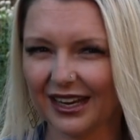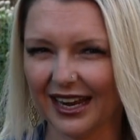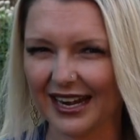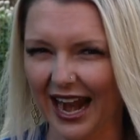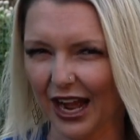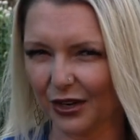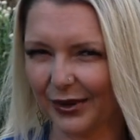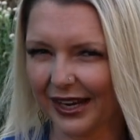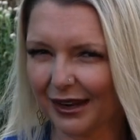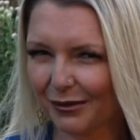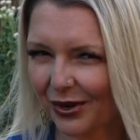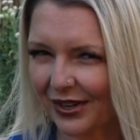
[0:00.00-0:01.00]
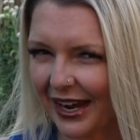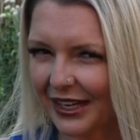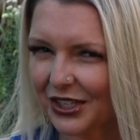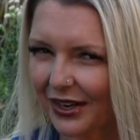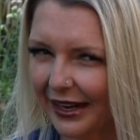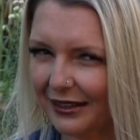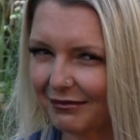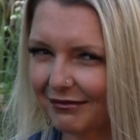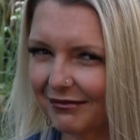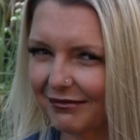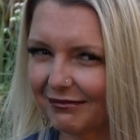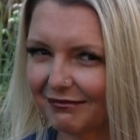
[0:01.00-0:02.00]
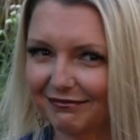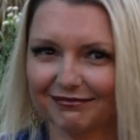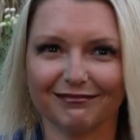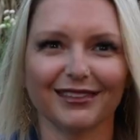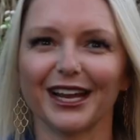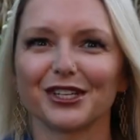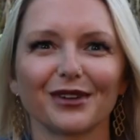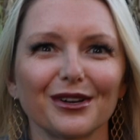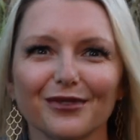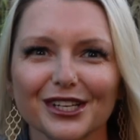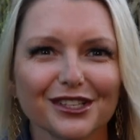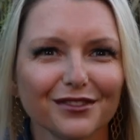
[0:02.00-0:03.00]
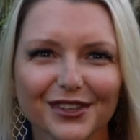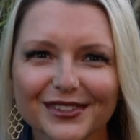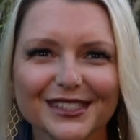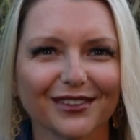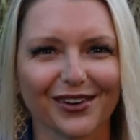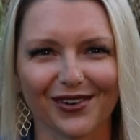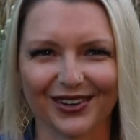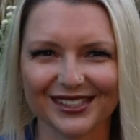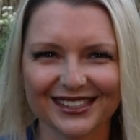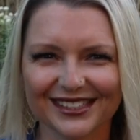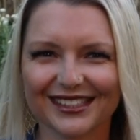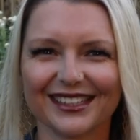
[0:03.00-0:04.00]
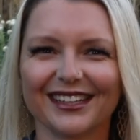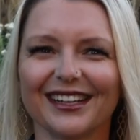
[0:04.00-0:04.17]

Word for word: And how do we get more nitrate? Nitrate-rich foods, of course.